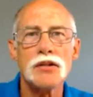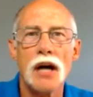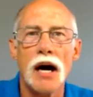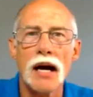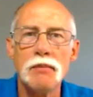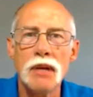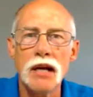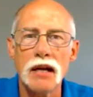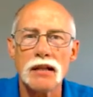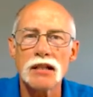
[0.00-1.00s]
I
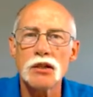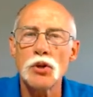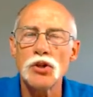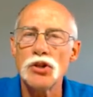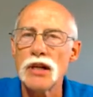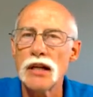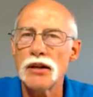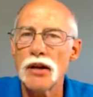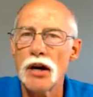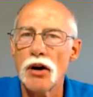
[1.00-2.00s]
mean. This is what you need to
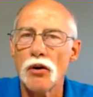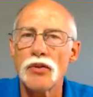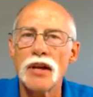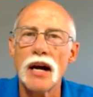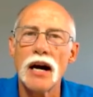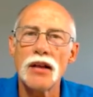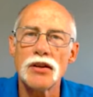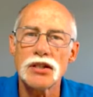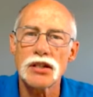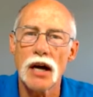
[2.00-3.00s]
know. On the other
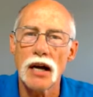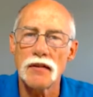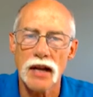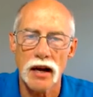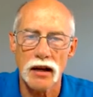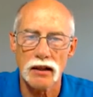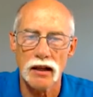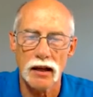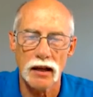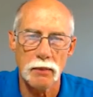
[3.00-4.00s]
side of
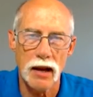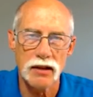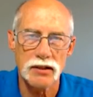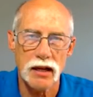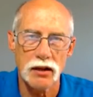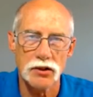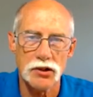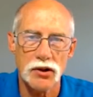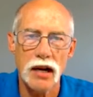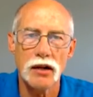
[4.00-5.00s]
calculating a Pascal's
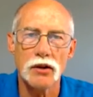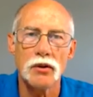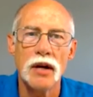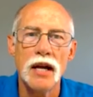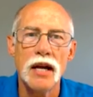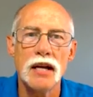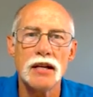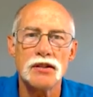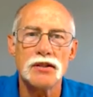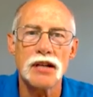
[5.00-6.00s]
triangle is
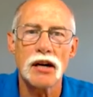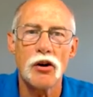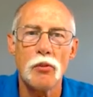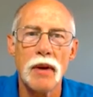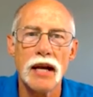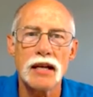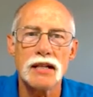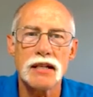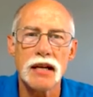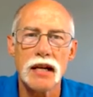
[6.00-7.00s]
zero omega
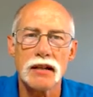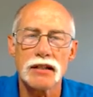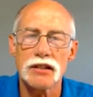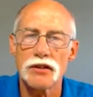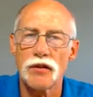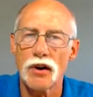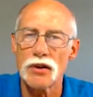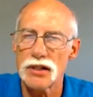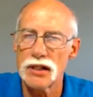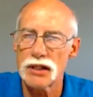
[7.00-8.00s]
t, and this is as far as
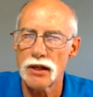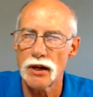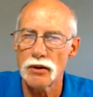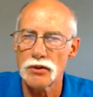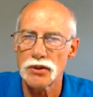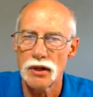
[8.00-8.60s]
this goes.